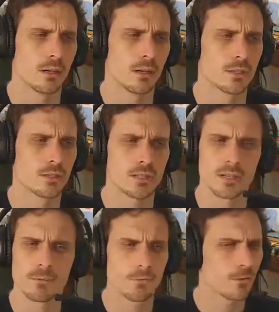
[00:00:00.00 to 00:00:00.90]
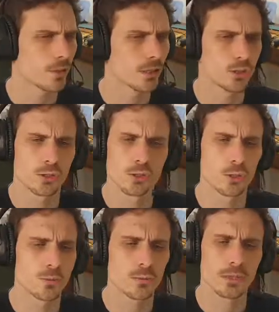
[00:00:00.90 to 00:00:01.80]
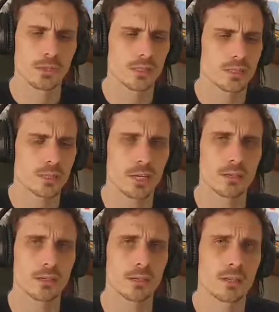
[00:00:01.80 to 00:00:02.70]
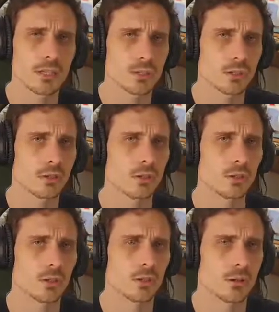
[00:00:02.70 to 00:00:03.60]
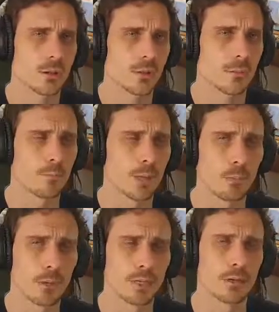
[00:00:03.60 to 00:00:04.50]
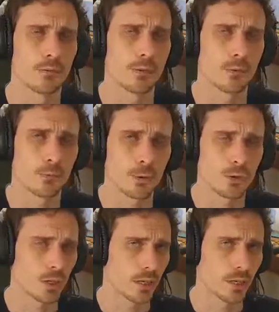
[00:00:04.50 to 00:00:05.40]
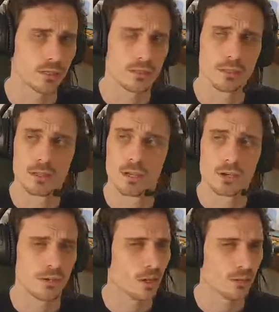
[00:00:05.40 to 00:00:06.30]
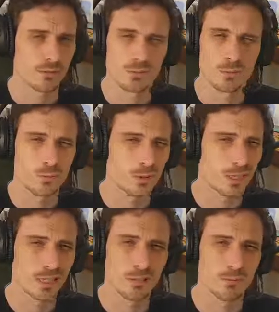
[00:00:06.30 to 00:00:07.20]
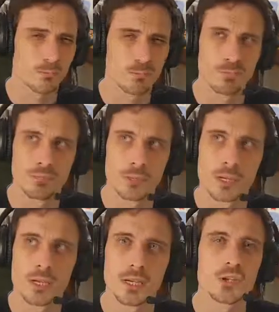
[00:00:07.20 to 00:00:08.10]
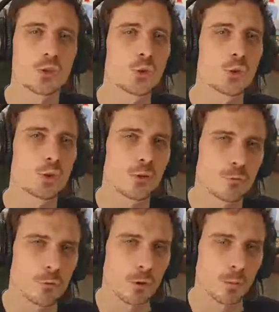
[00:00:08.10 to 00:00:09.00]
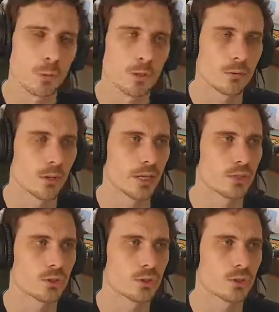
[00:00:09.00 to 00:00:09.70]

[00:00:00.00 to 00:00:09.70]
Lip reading: Something to do with the standard adhesion on the build plate of the Photon S. Not really, it's too uniform, right?